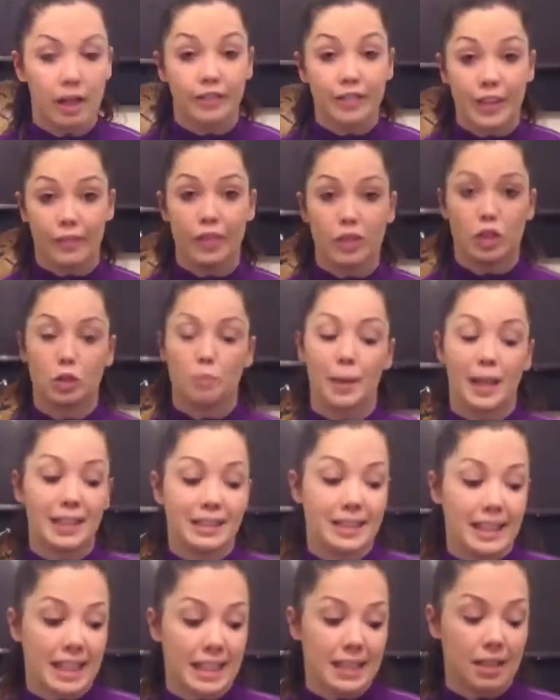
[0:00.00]
I've given you some
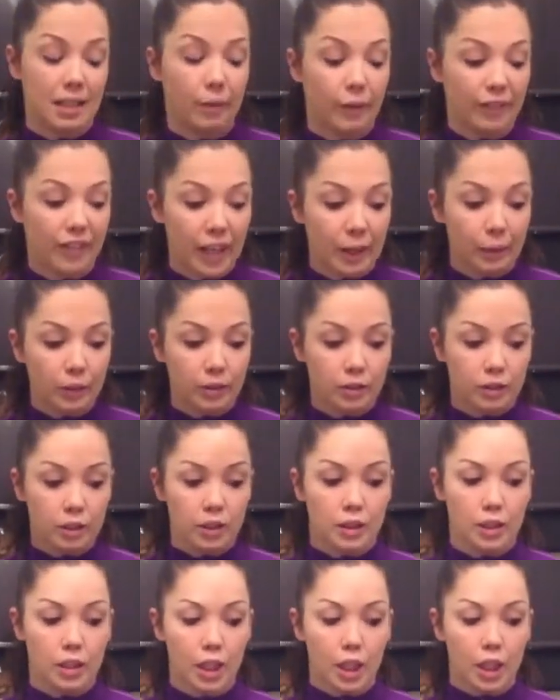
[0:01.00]
ideas. Now, if anyone
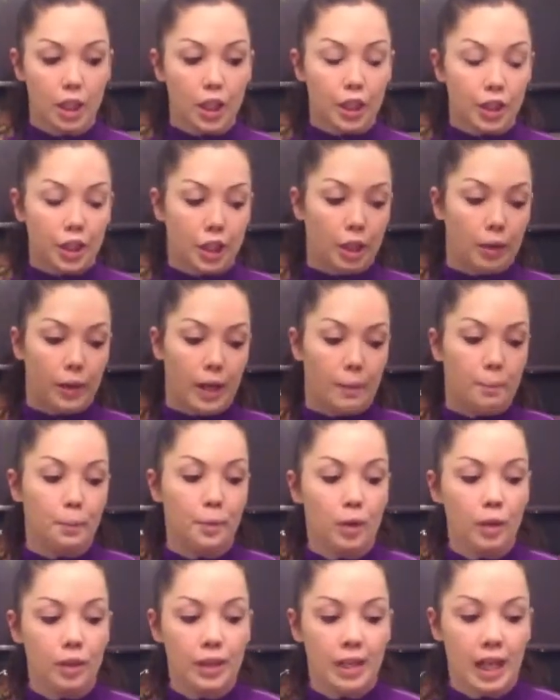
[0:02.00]
does, I'm
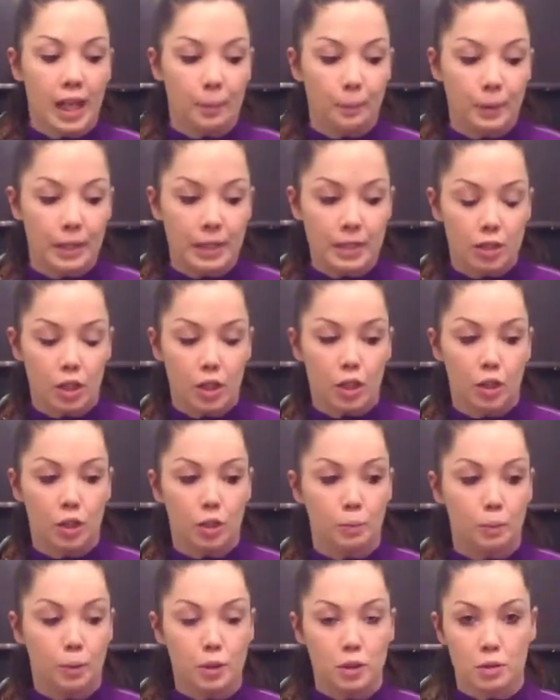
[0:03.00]
more than happy
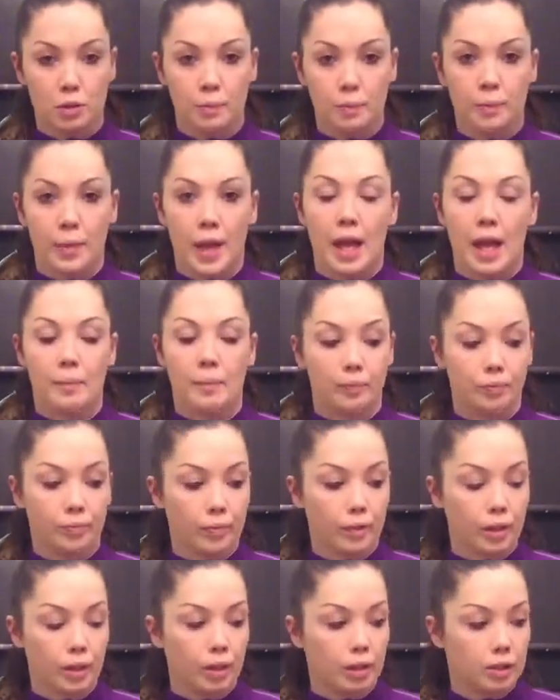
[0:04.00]
to put some
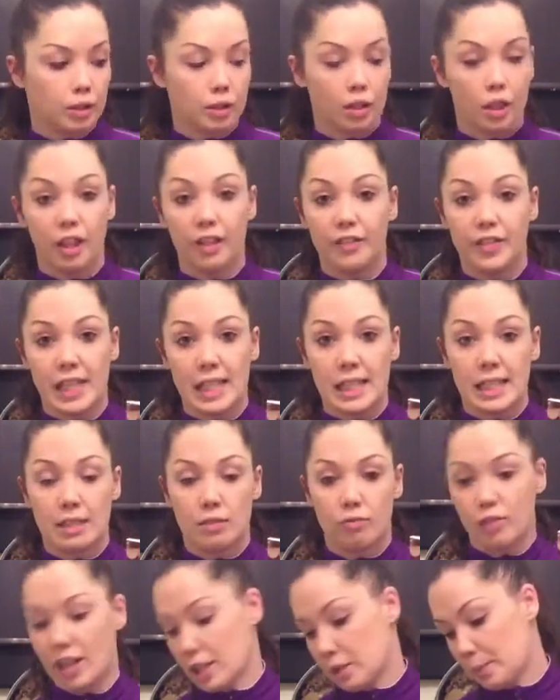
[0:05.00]
of
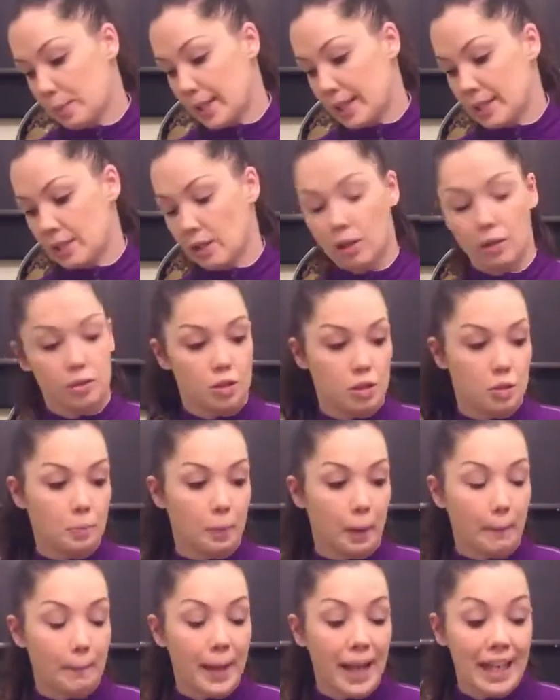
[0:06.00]
these recipes onto
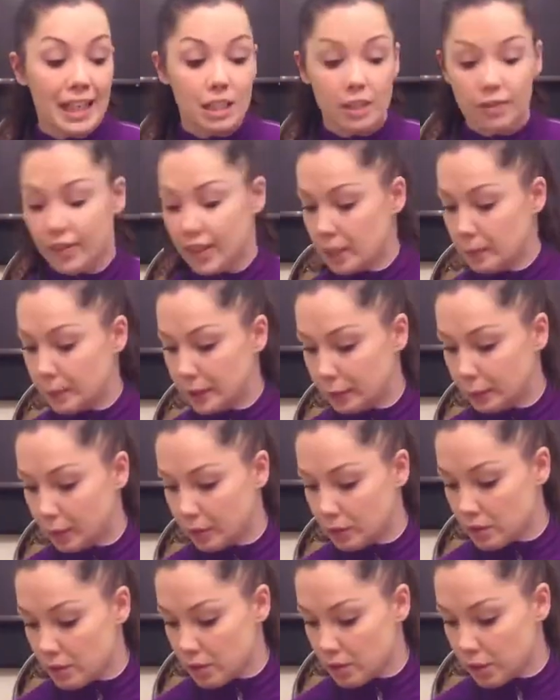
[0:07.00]
my page if anybody
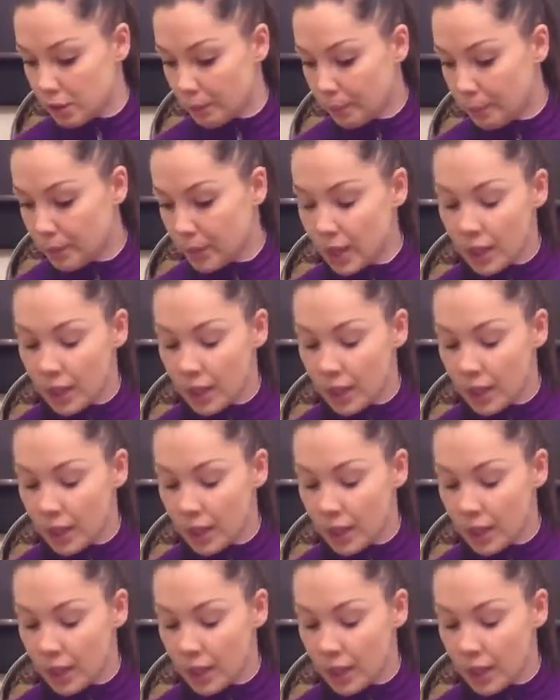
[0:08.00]
wants them.